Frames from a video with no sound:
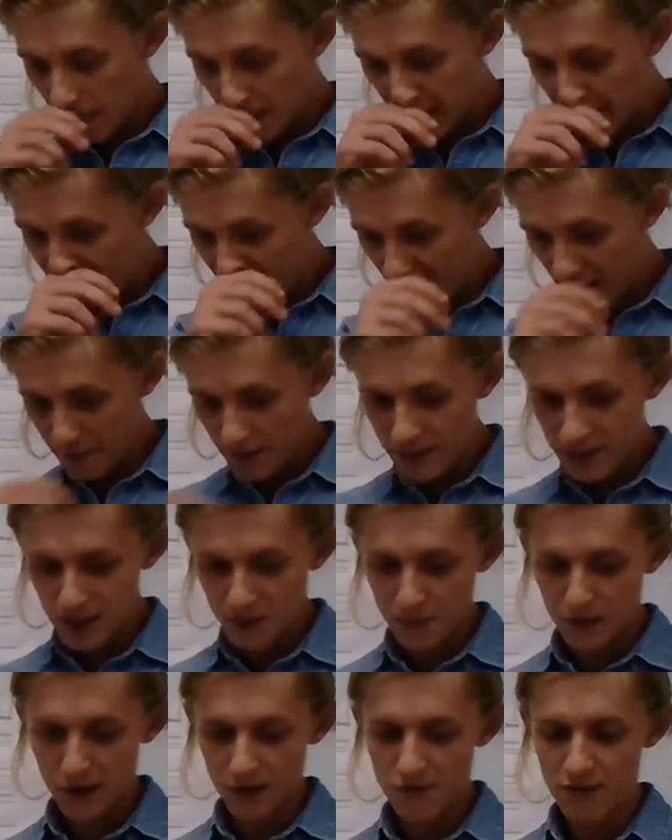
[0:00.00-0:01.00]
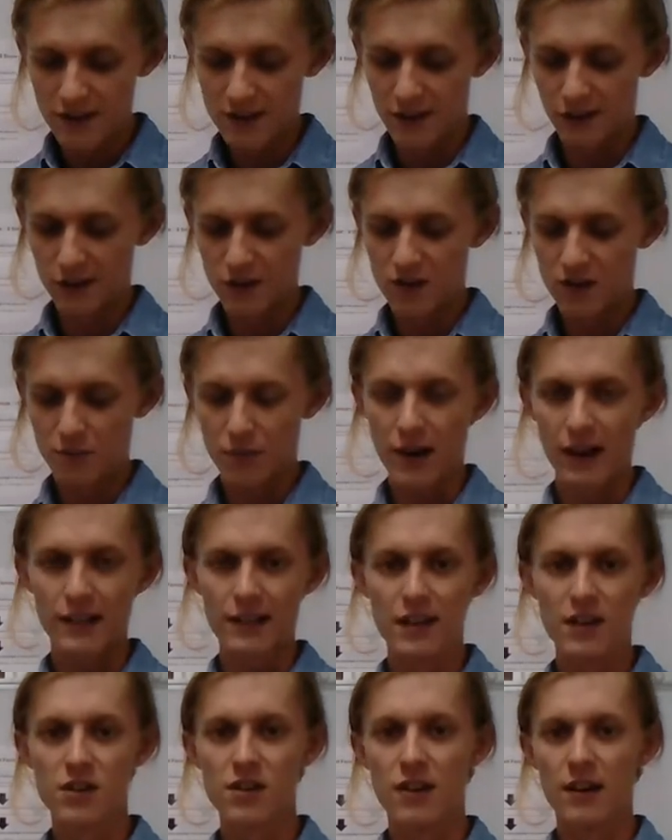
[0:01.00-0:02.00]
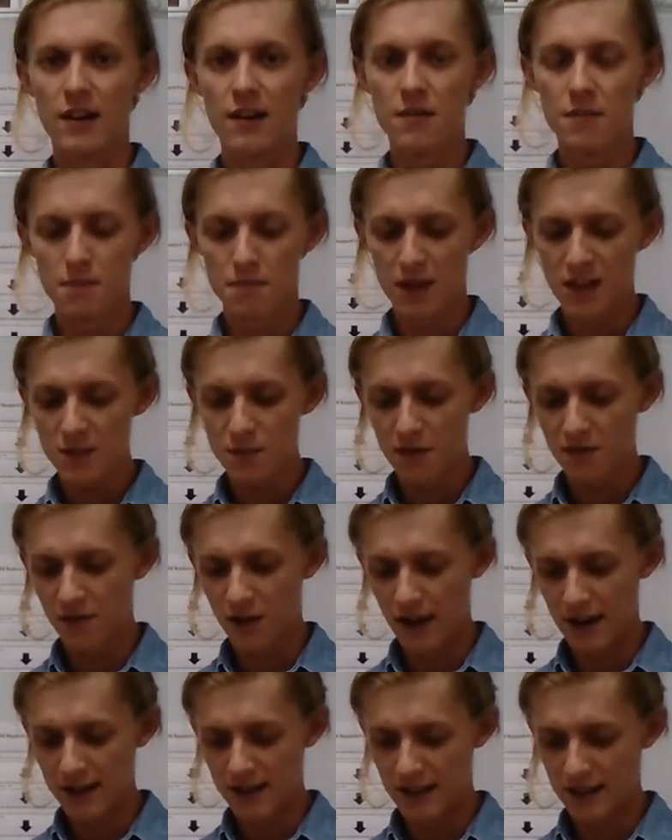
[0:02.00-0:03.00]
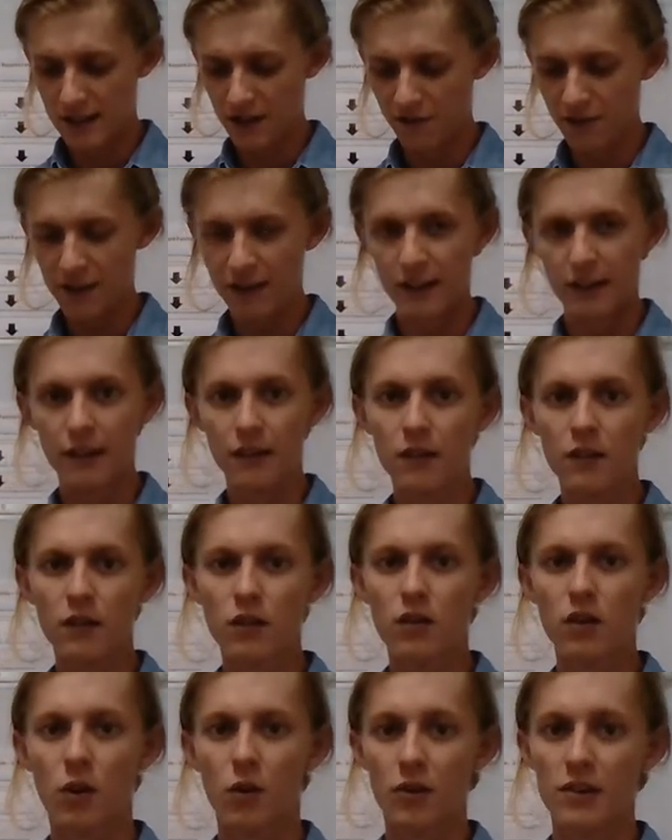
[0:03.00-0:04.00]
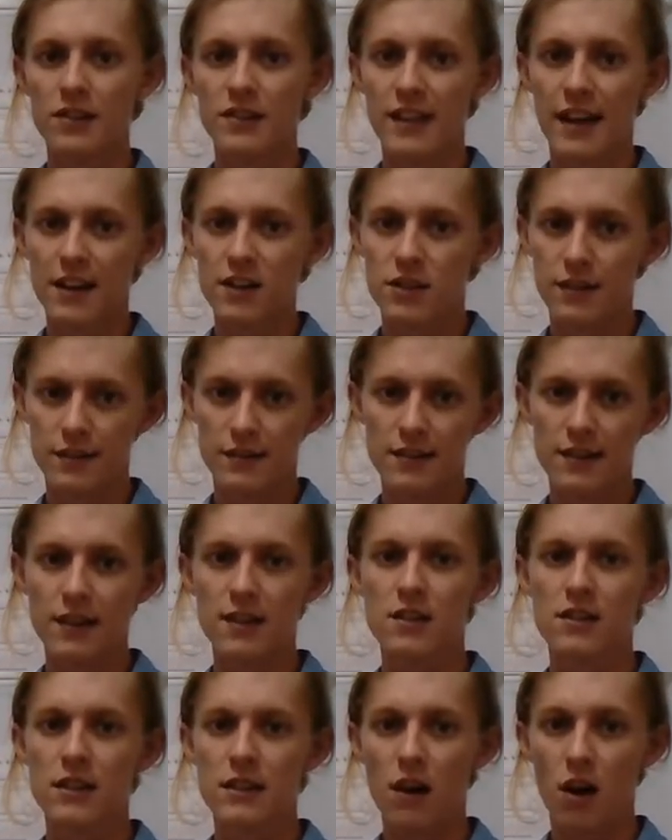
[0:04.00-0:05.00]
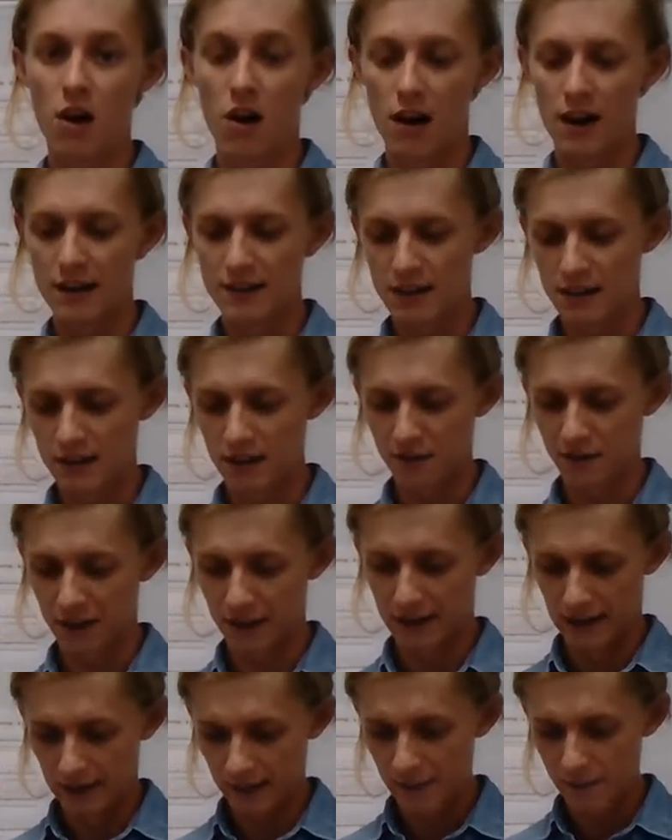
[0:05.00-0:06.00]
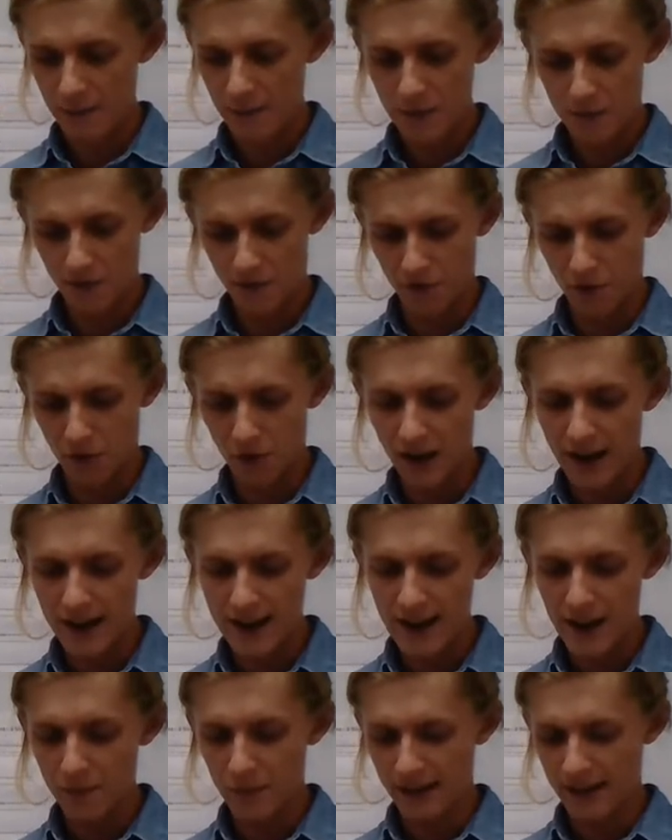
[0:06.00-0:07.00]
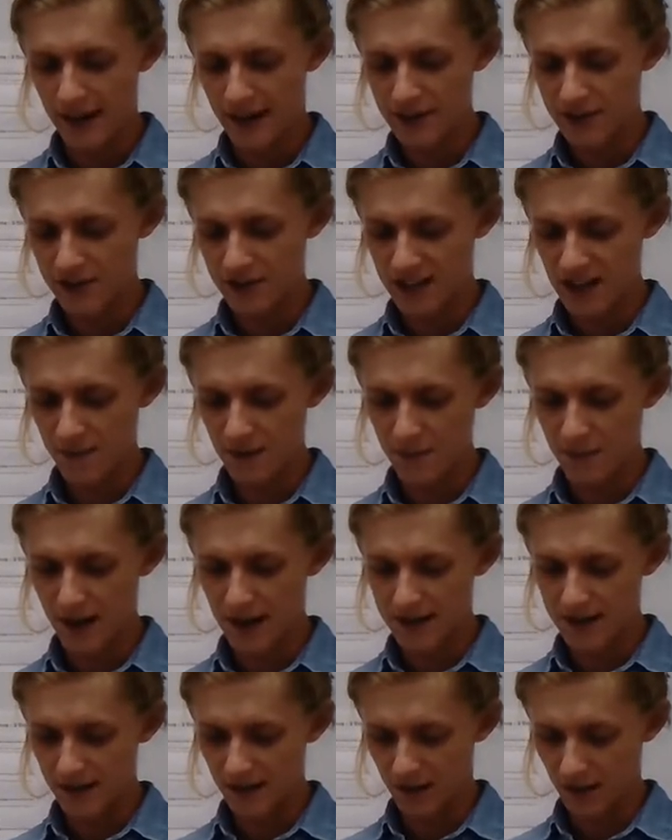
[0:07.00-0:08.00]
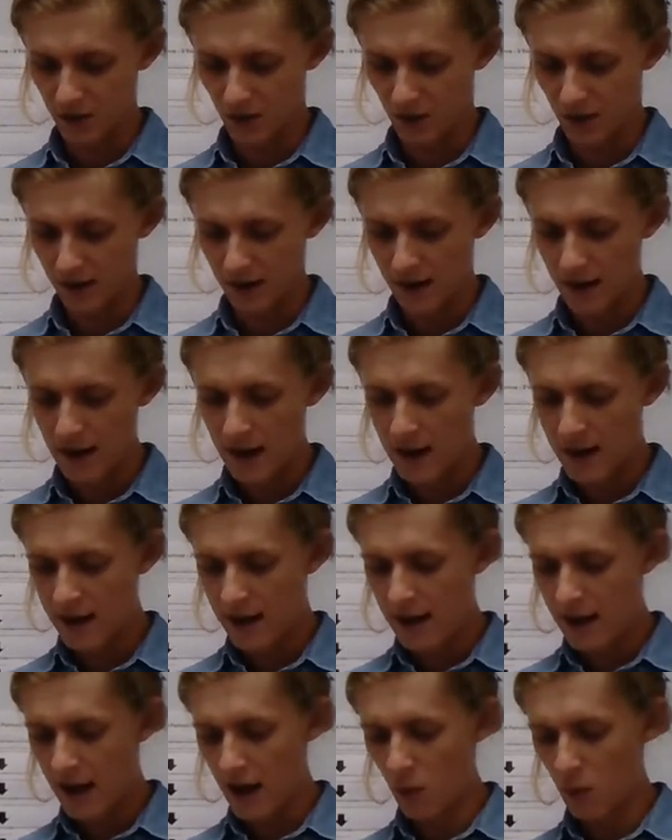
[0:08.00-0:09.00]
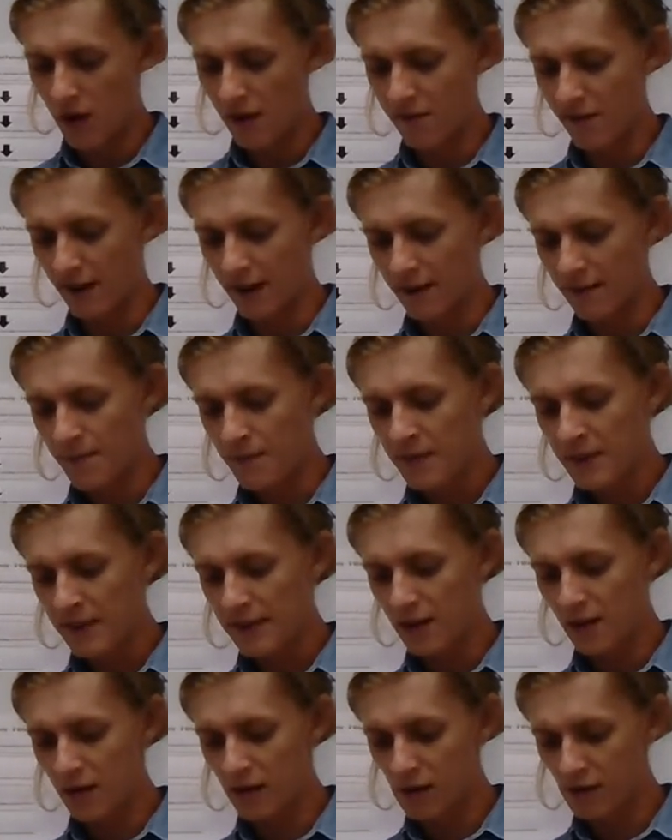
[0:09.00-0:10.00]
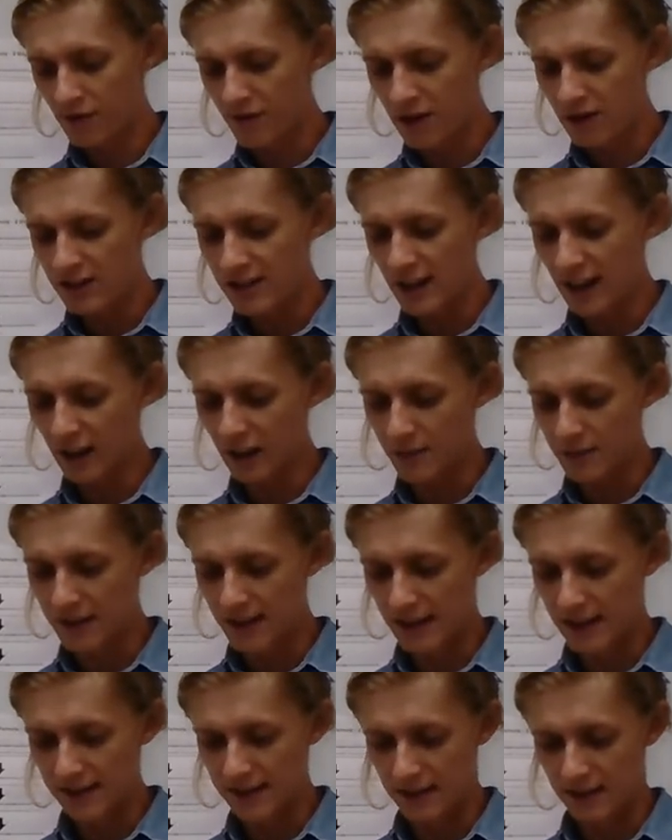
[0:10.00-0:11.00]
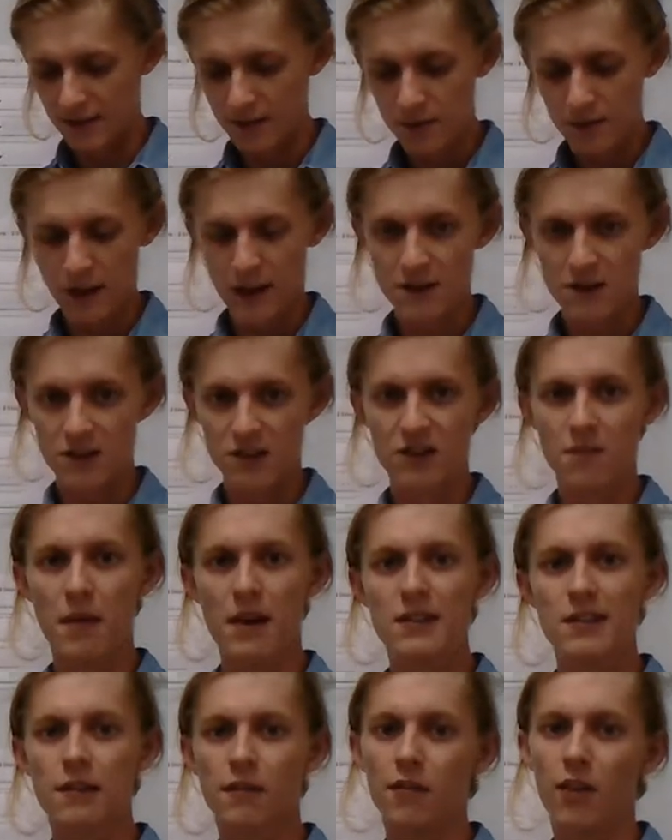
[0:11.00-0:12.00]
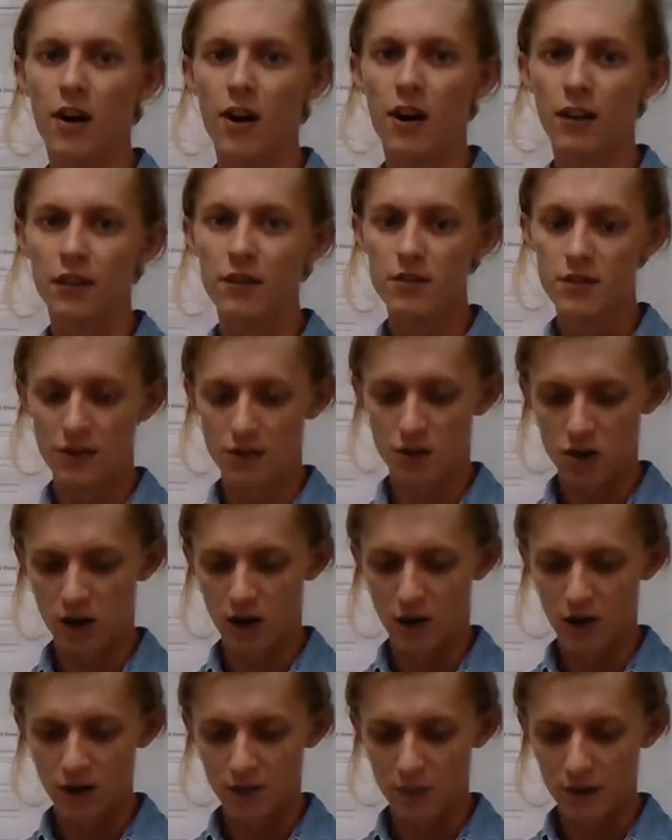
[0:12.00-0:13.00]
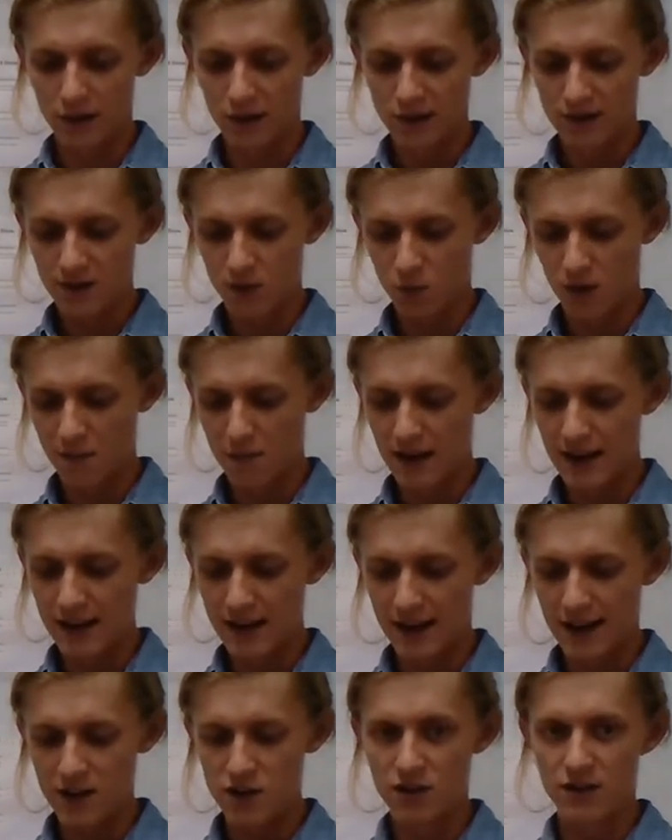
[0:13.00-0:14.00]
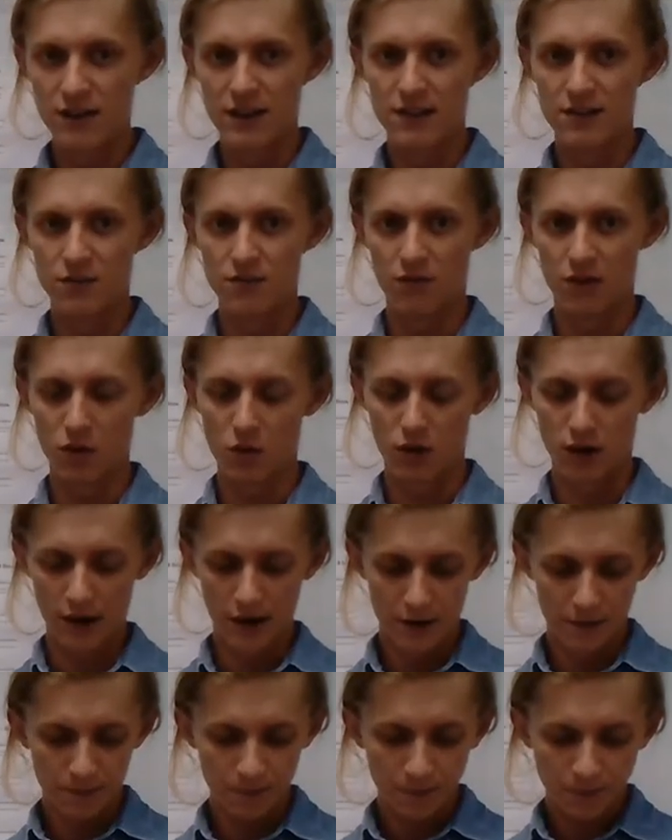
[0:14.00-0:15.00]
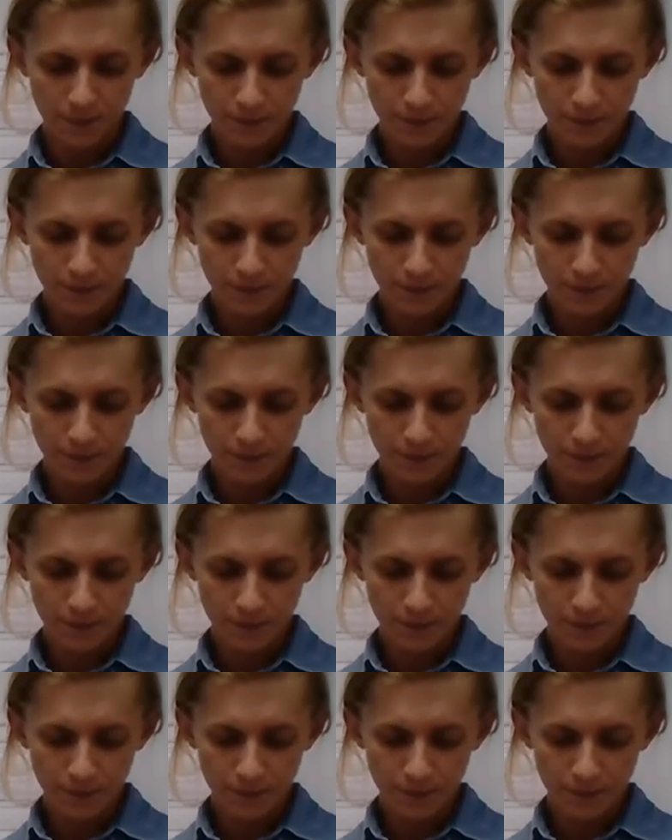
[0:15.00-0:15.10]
The family dispute resolution practitioner must provide a certificate called a Section 60I certificate before any applications can be made to the court. However, there are a few circumstances, such as domestic violence and child abuse, where mediation isn't required.